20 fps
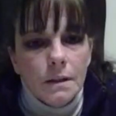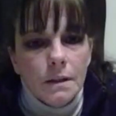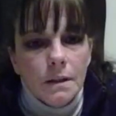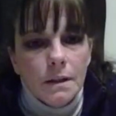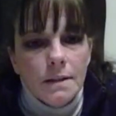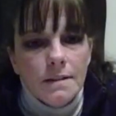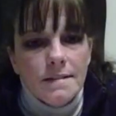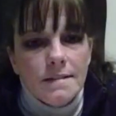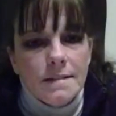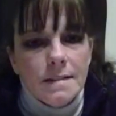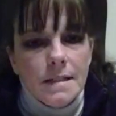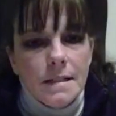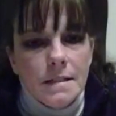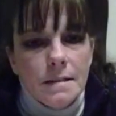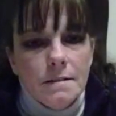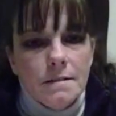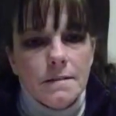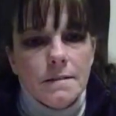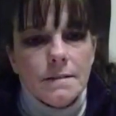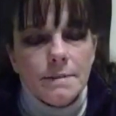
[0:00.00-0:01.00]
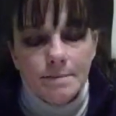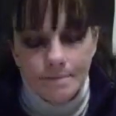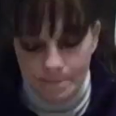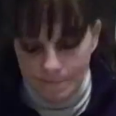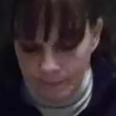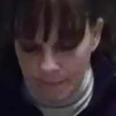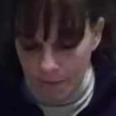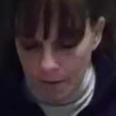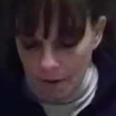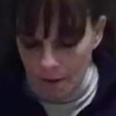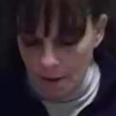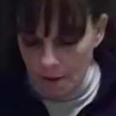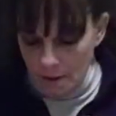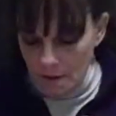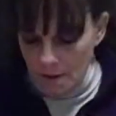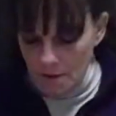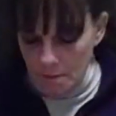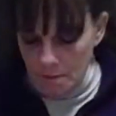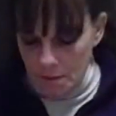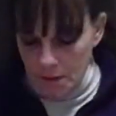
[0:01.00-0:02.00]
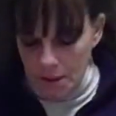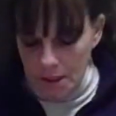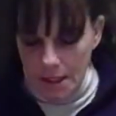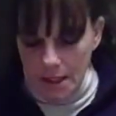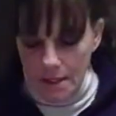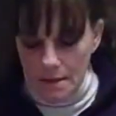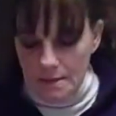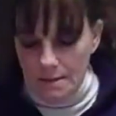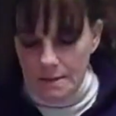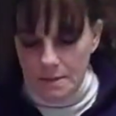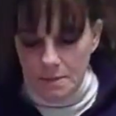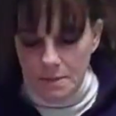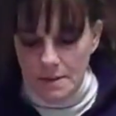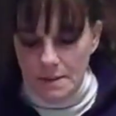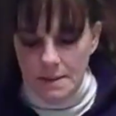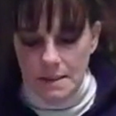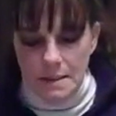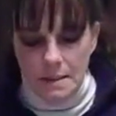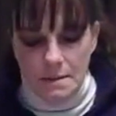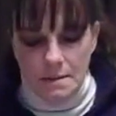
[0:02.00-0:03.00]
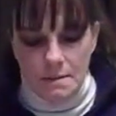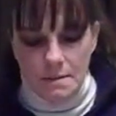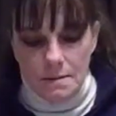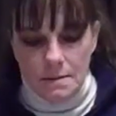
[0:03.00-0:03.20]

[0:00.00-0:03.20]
seeds, putting in some seeds.